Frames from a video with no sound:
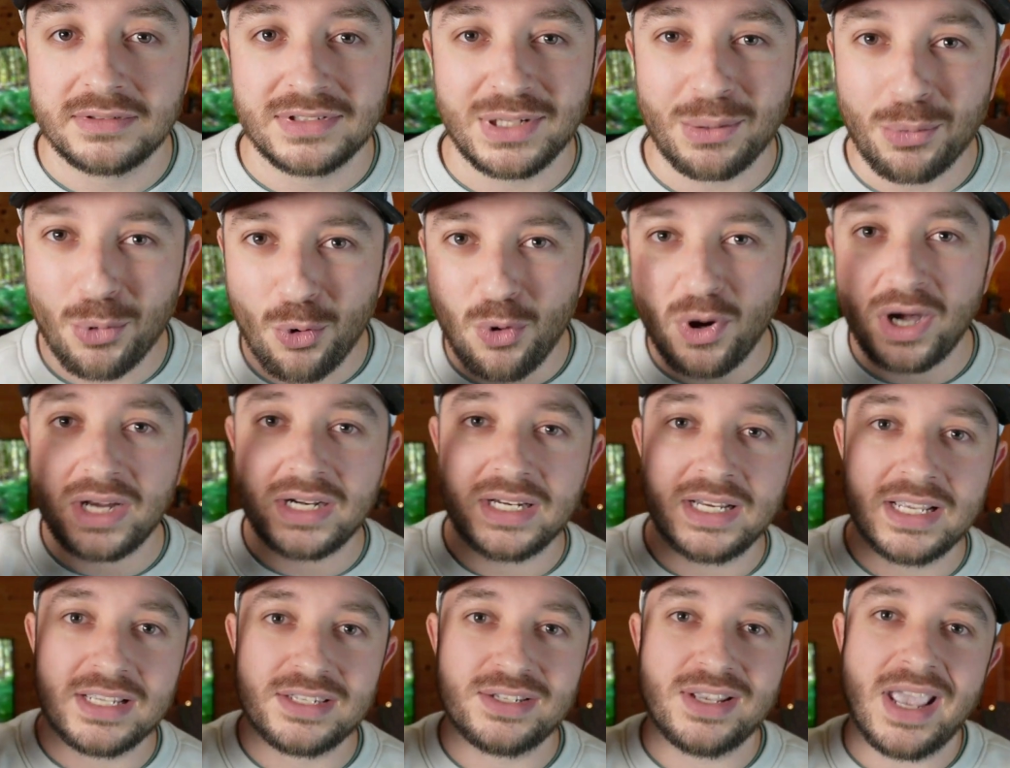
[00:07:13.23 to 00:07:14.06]
Number one
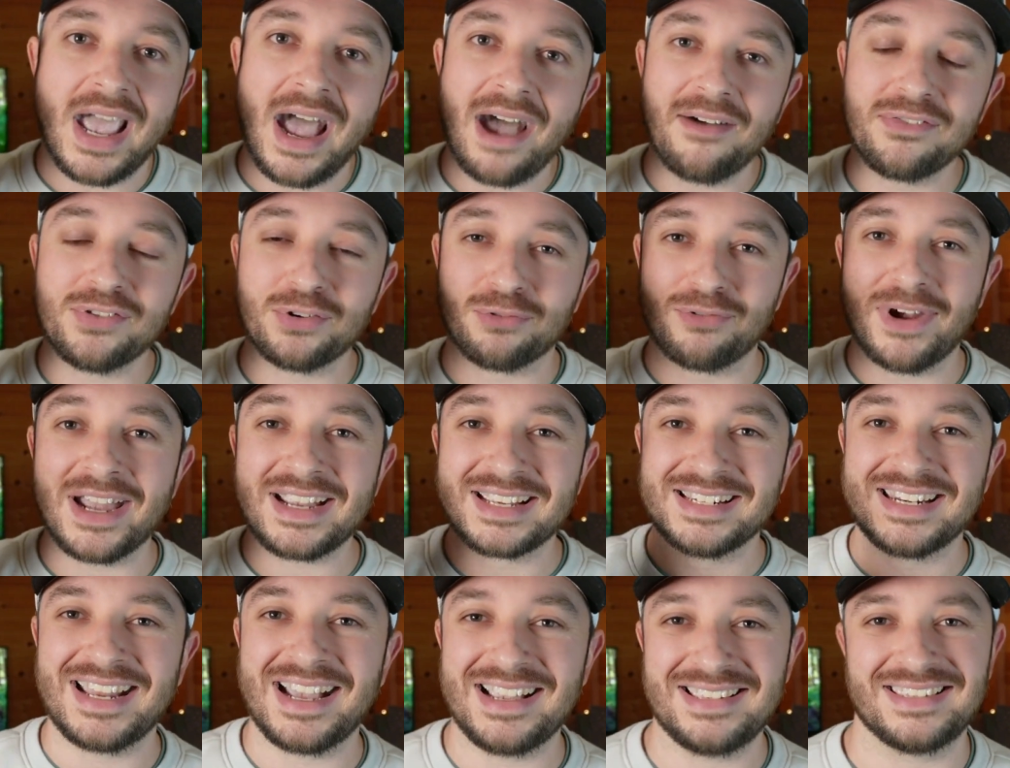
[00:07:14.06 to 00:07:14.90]
is you have to
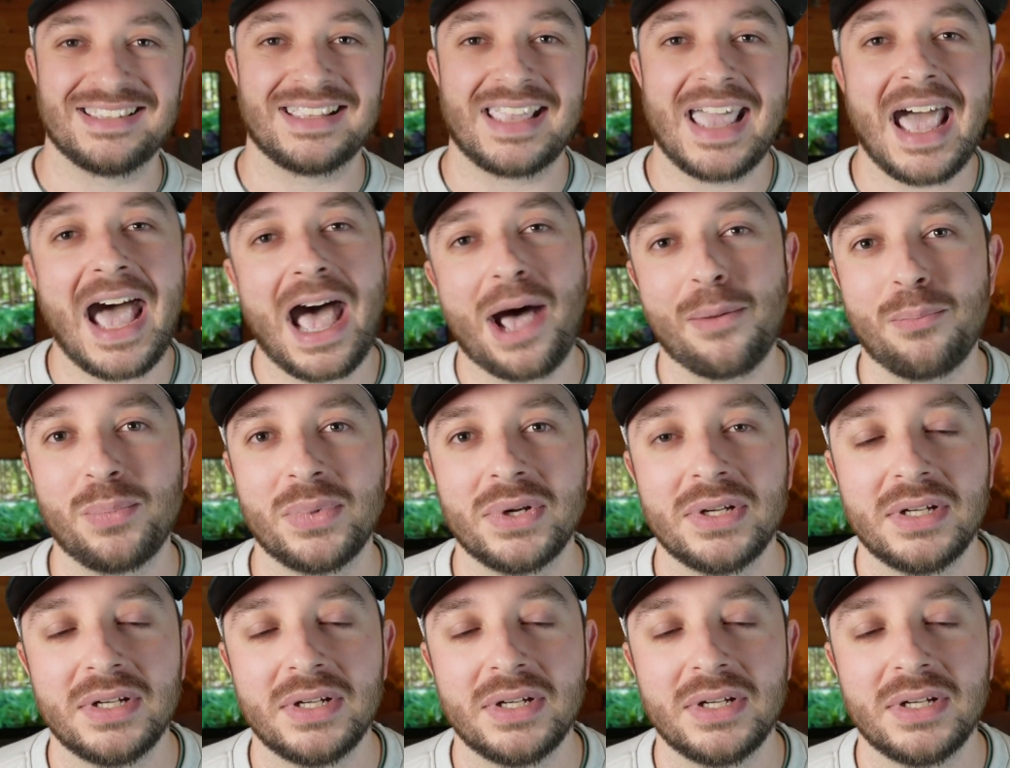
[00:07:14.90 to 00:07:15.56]
recognize the gap.